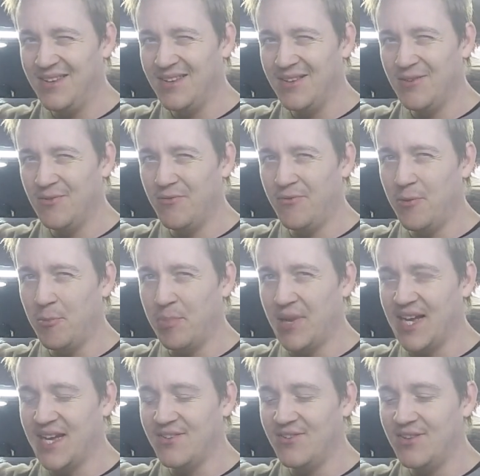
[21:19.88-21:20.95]
foot
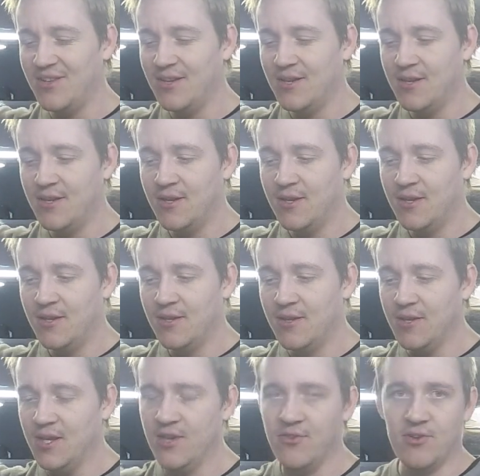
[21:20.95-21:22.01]
pad
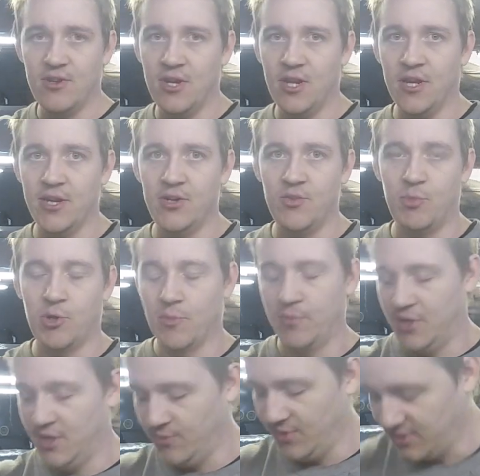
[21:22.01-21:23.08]
isn't aligned
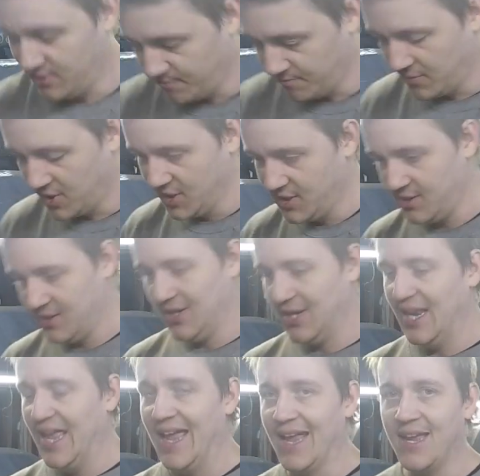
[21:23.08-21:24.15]
properly with my
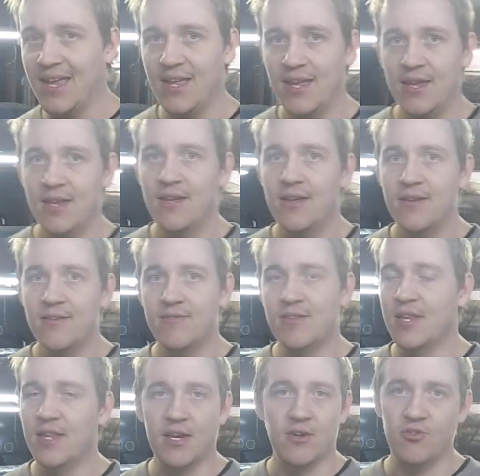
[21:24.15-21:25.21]
leg,
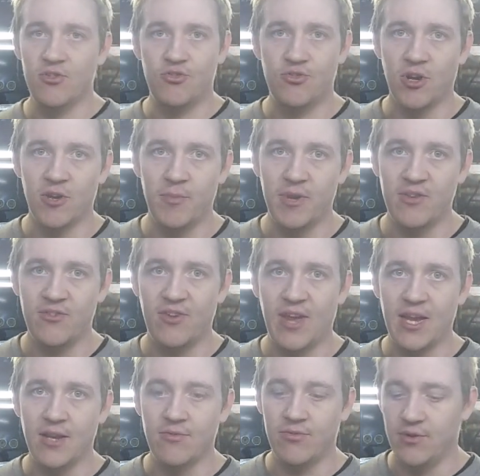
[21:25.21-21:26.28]
then that'll just drive me
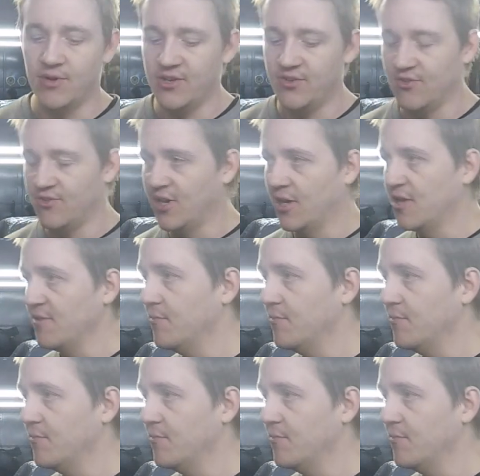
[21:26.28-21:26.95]
insane for the rest of the time.